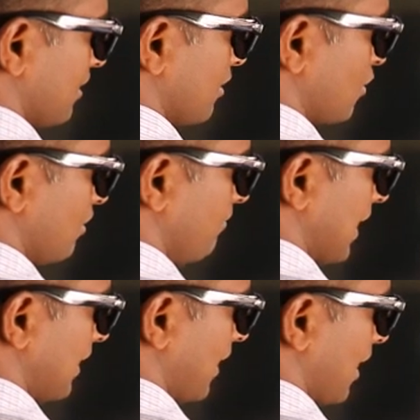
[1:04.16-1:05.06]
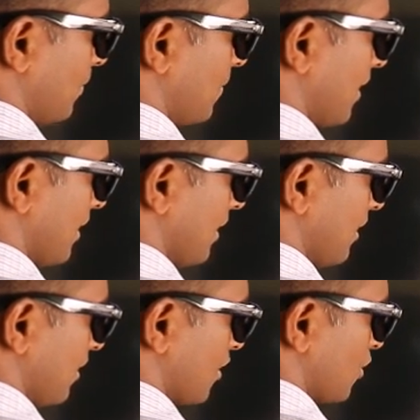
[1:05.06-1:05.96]
so 1 down,
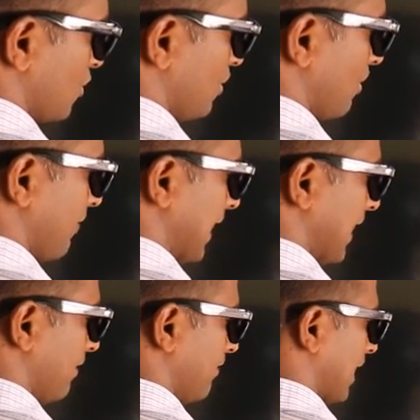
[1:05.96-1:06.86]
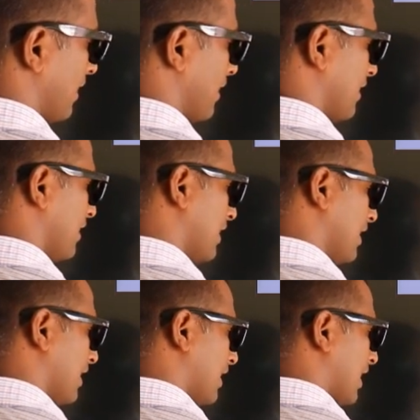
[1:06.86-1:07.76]
so 21.
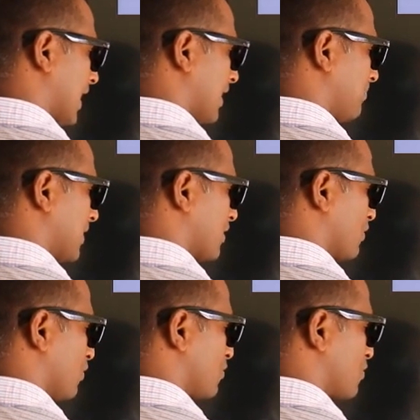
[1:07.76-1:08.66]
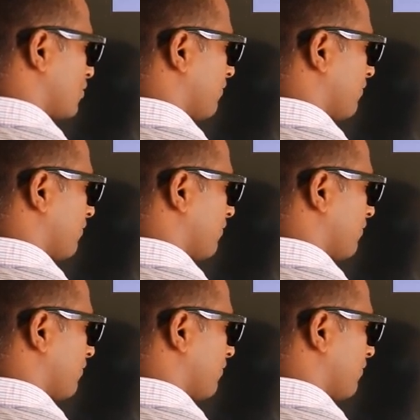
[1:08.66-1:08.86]
A number close to